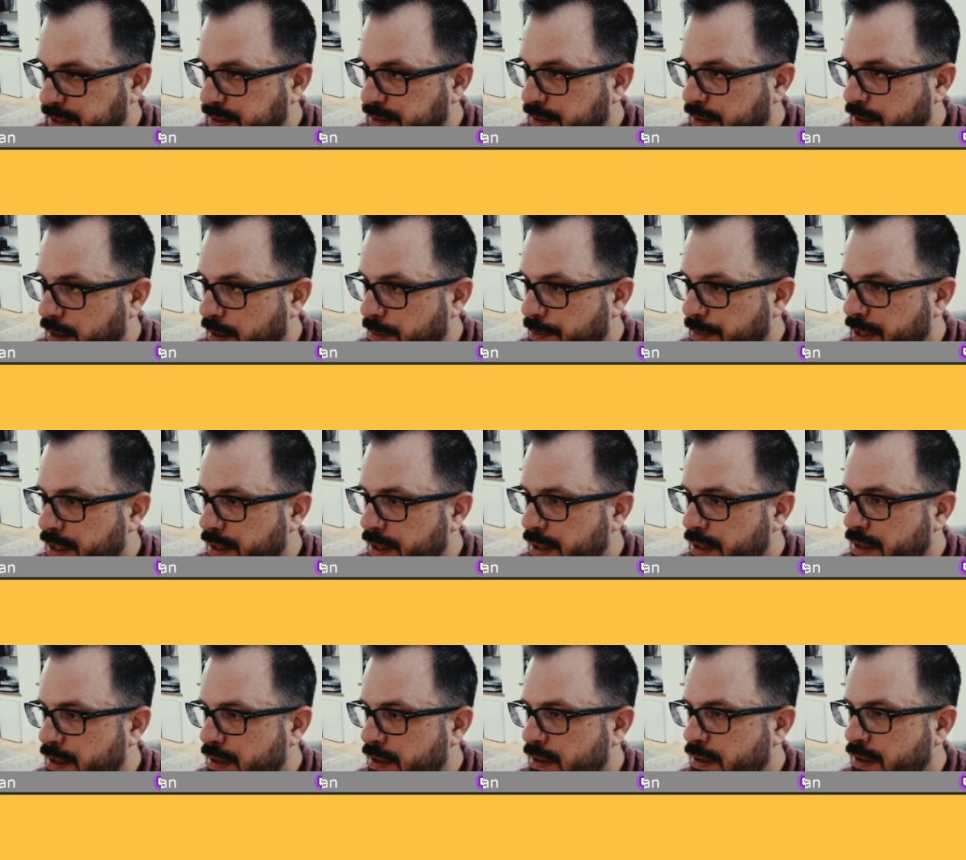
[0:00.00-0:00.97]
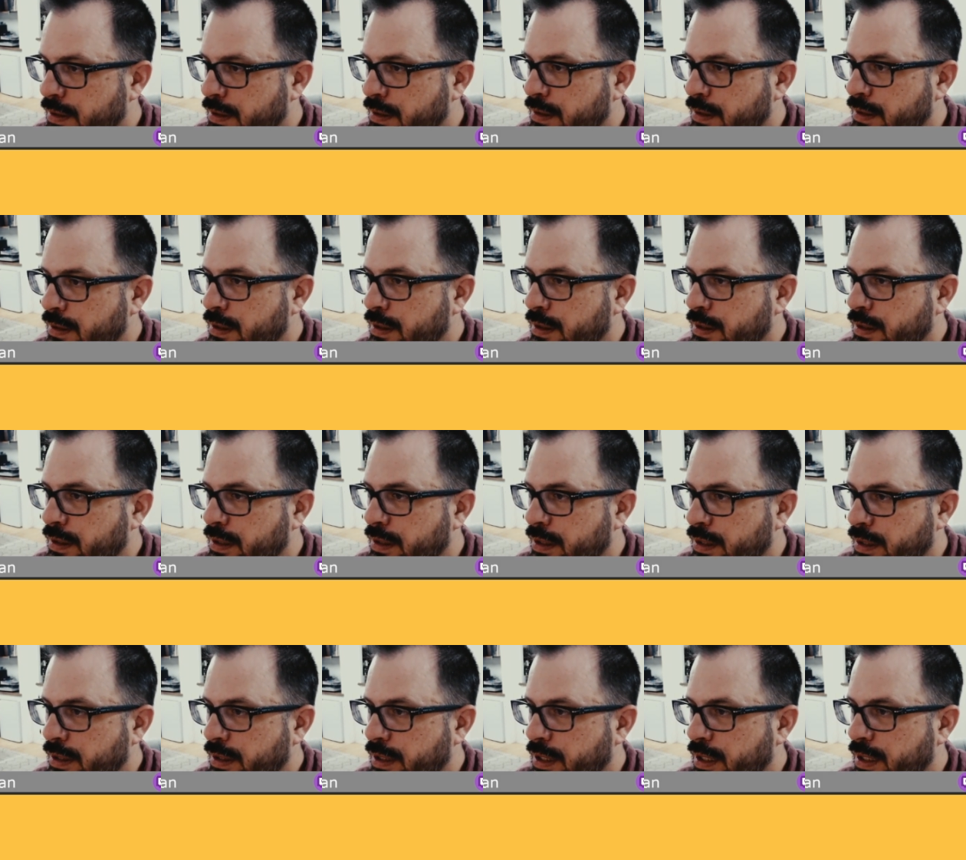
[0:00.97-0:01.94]
is to come here.
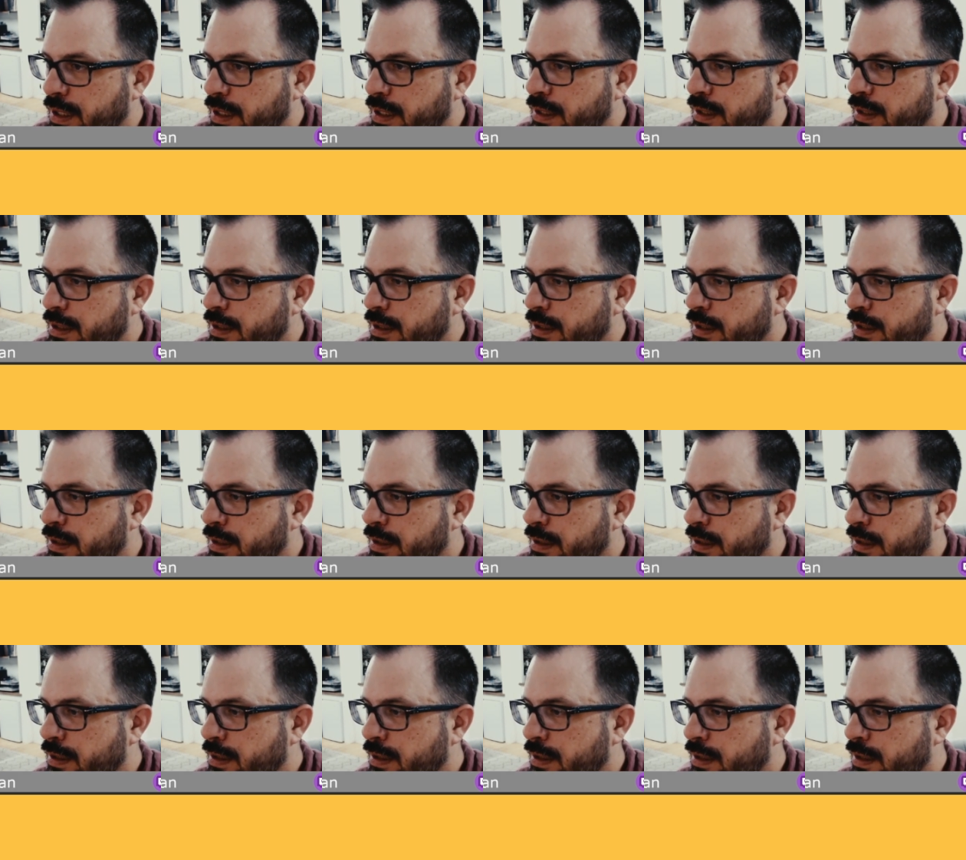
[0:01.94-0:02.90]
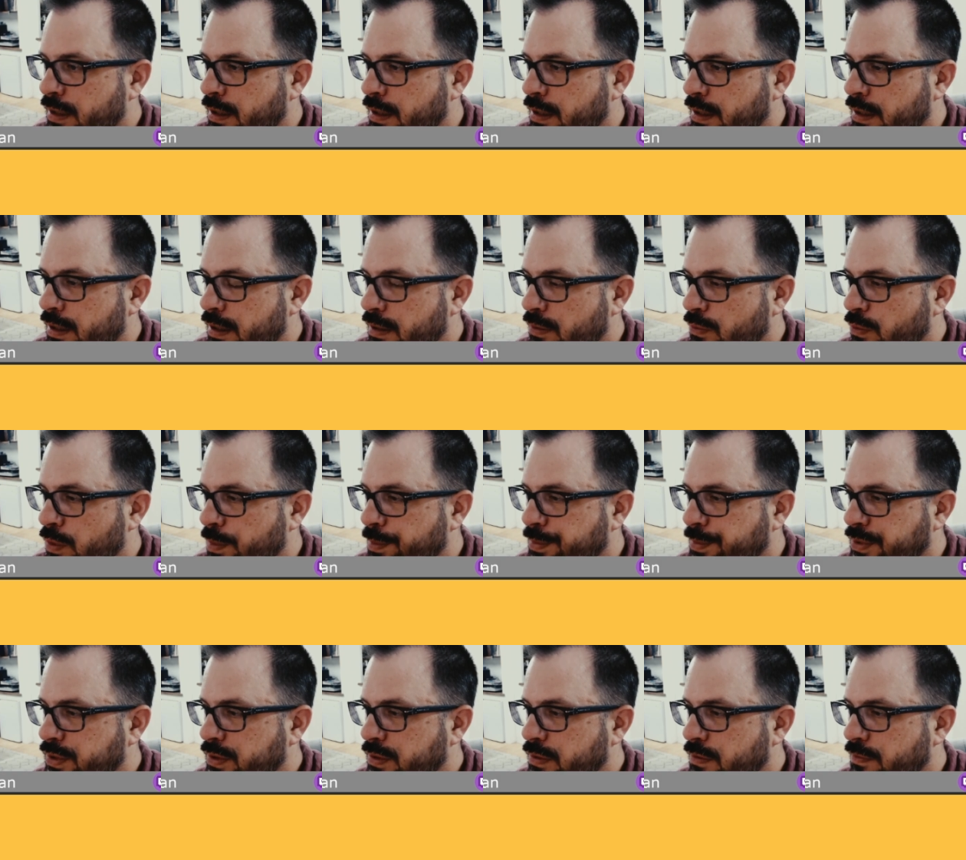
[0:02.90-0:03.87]
And then,
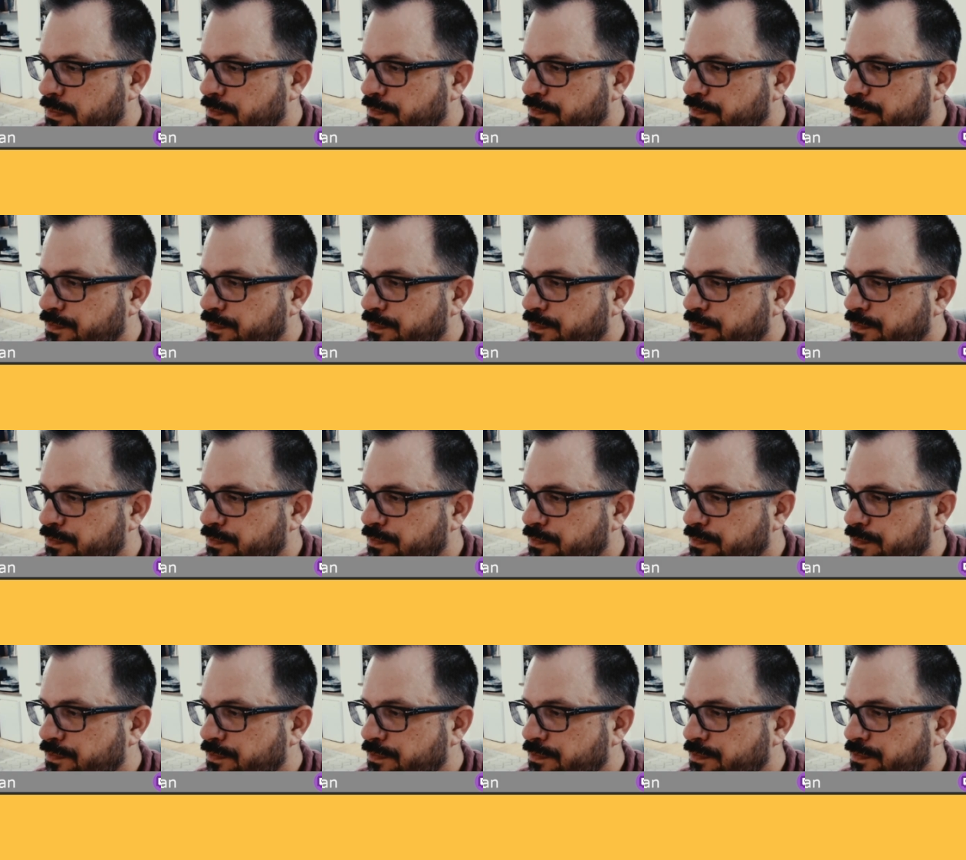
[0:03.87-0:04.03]
whoops,